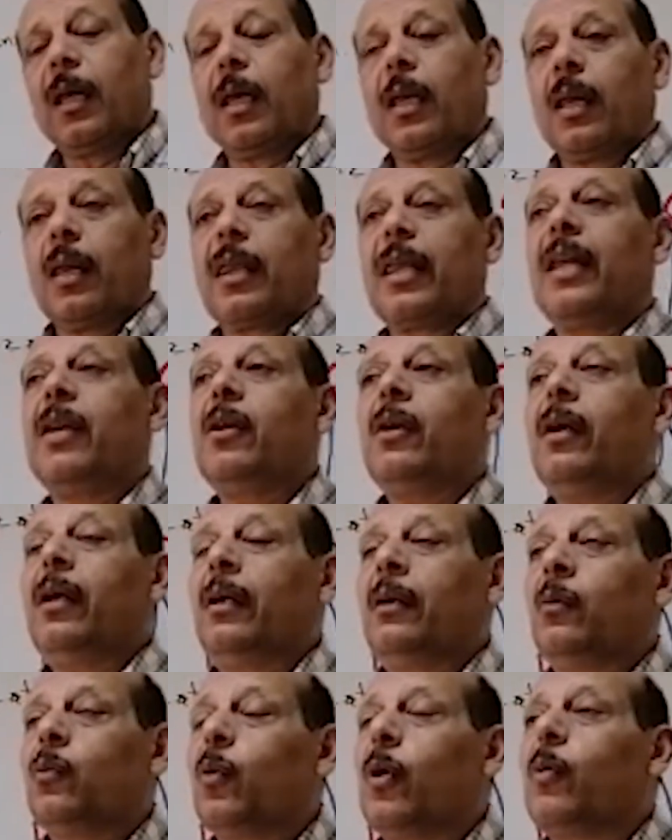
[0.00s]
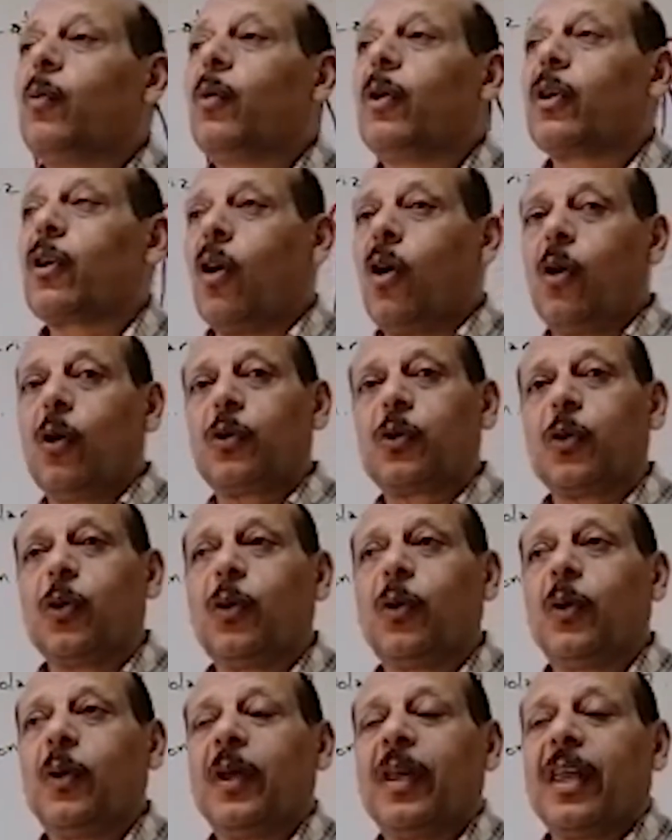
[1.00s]
Then we will go
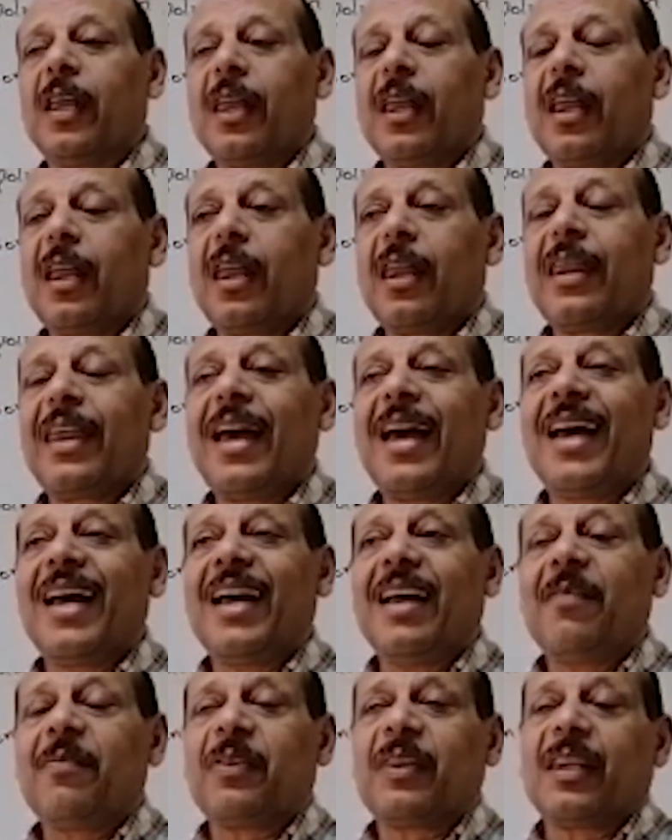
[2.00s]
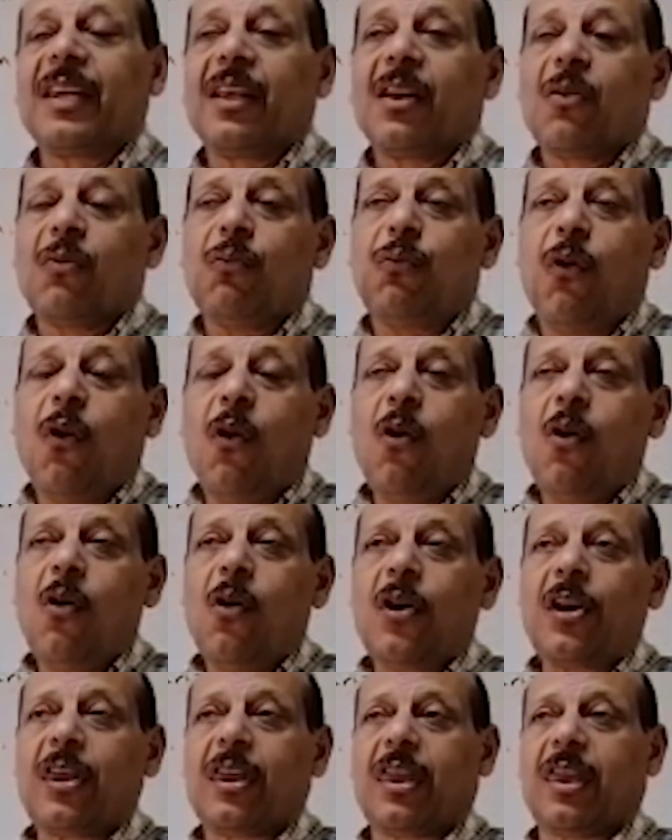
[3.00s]
to the
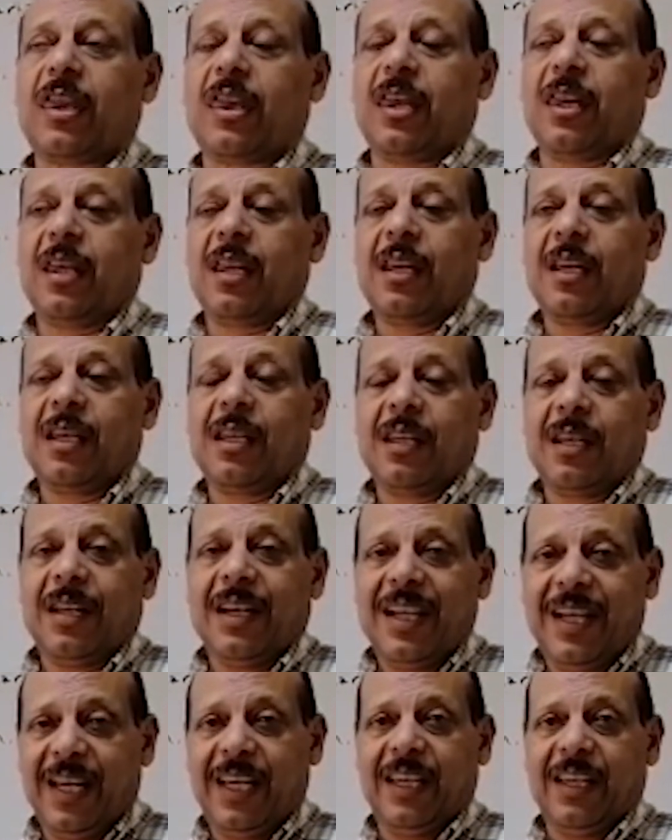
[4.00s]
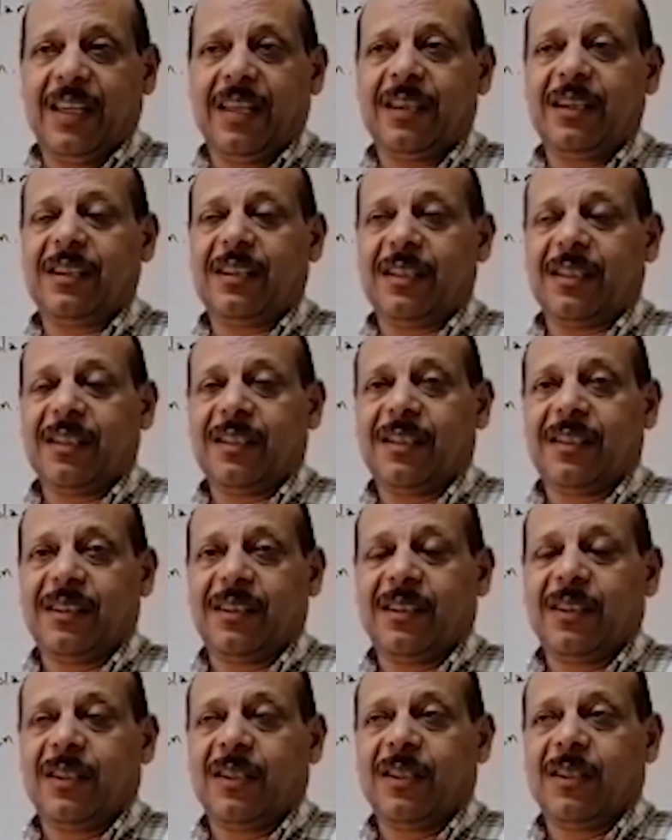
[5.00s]
4th lead,
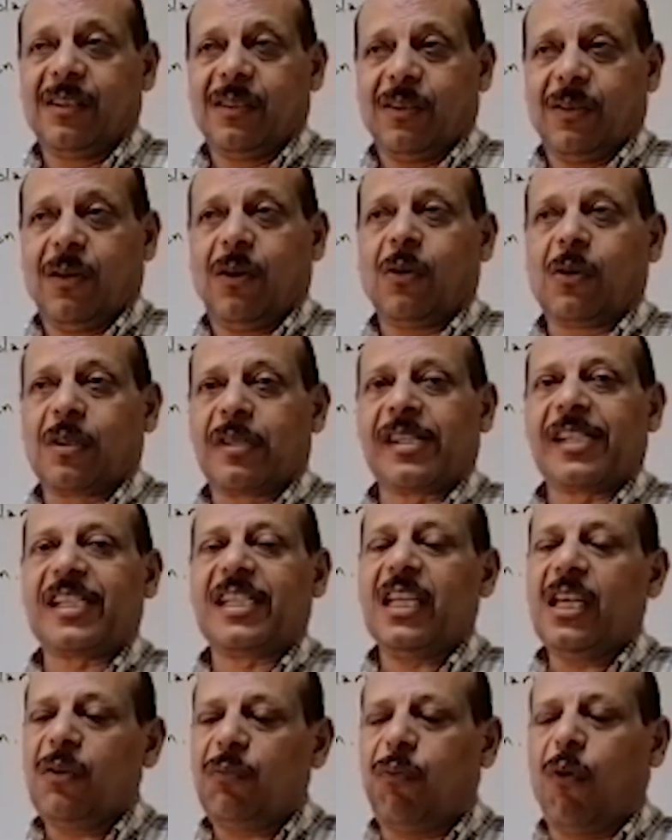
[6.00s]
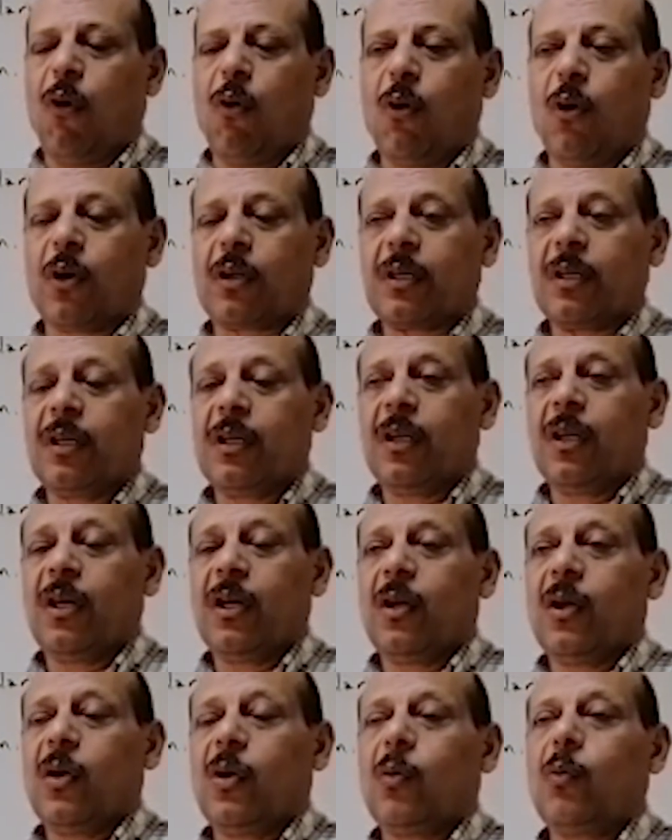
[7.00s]
or C4.
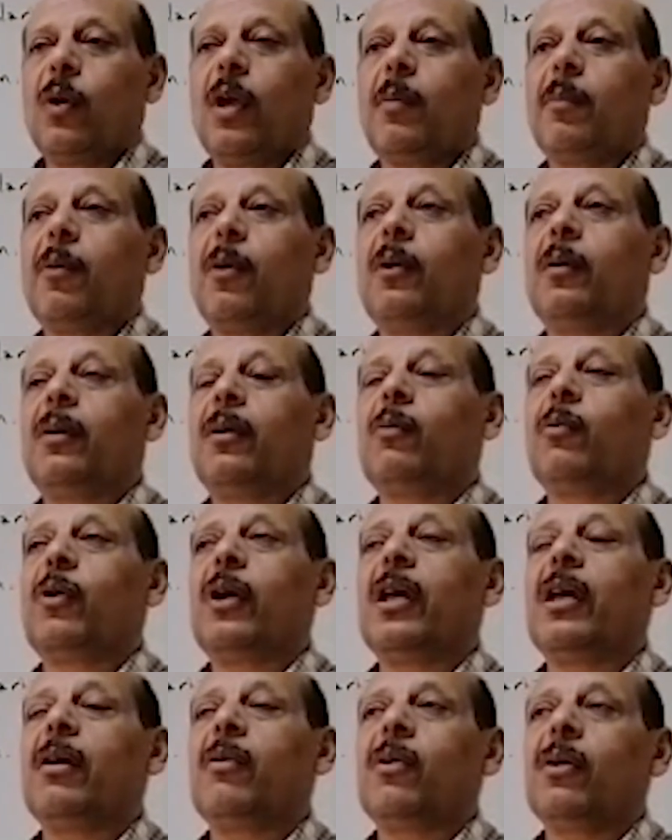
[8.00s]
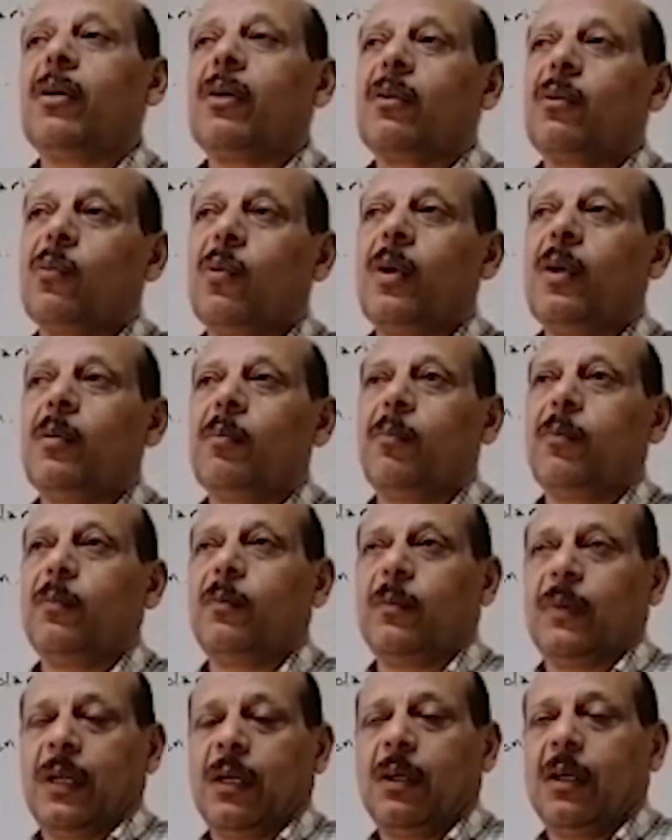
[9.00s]
We will
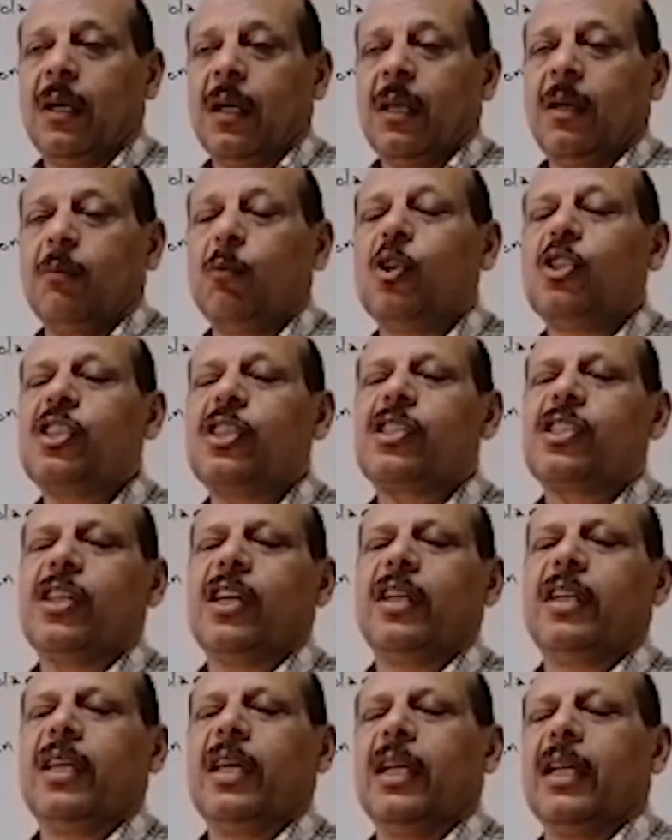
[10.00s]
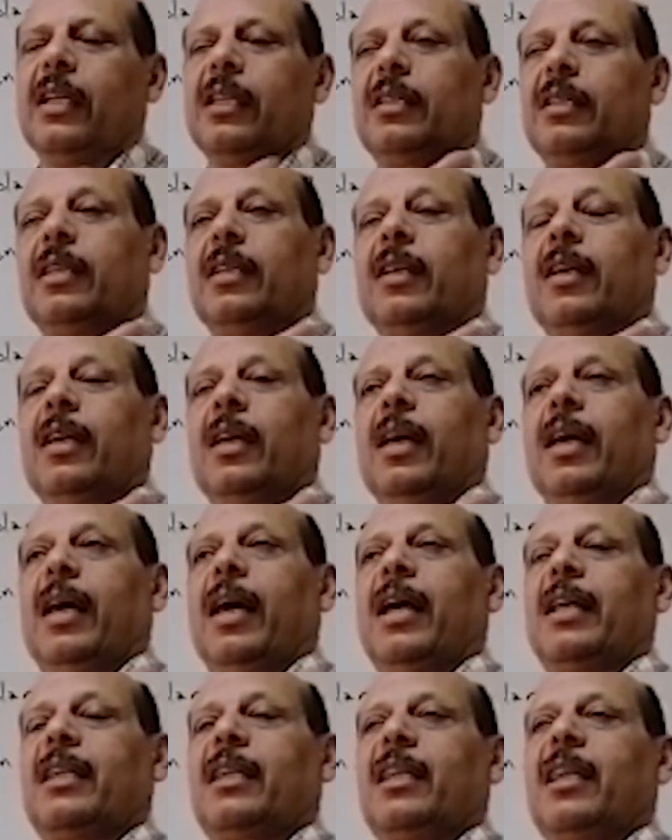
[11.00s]
position it
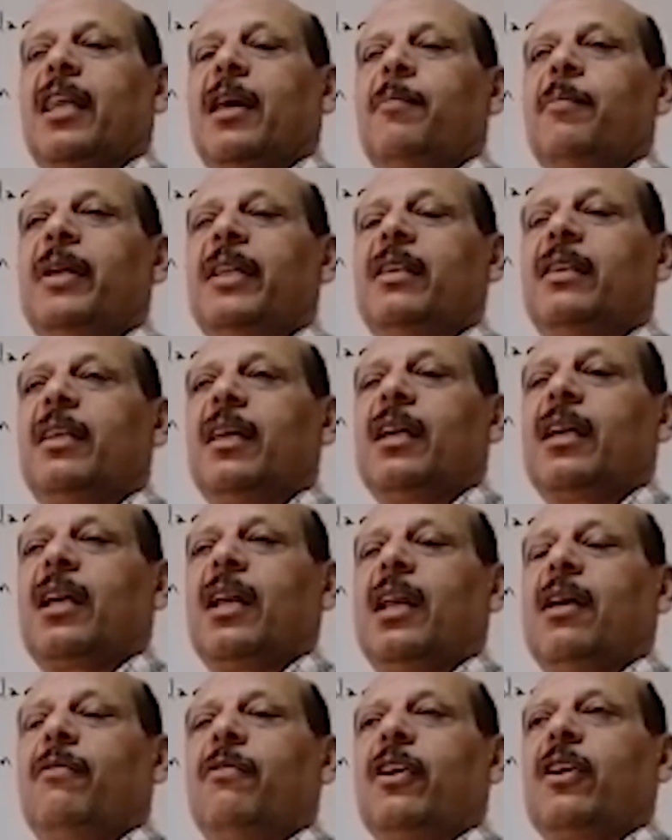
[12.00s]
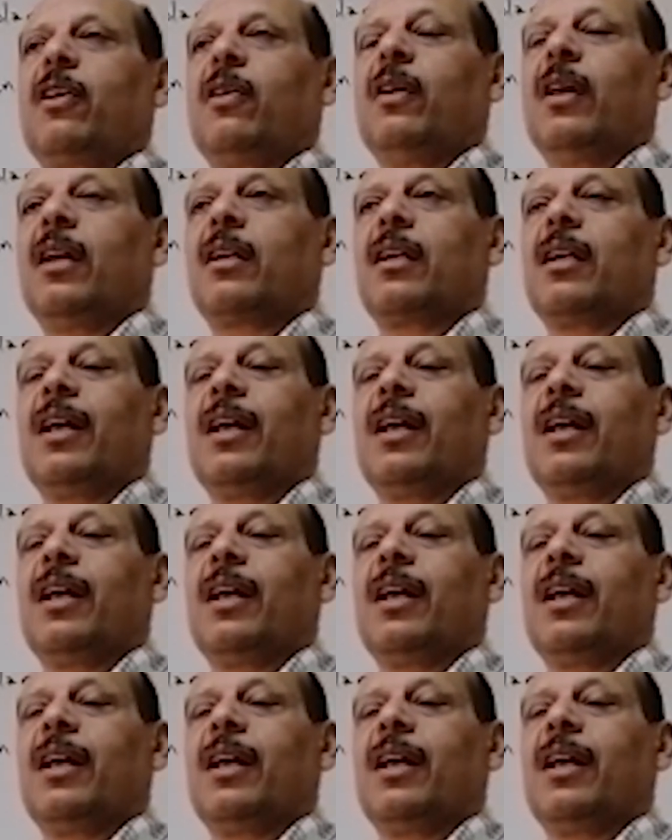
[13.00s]
at the mid-clavicular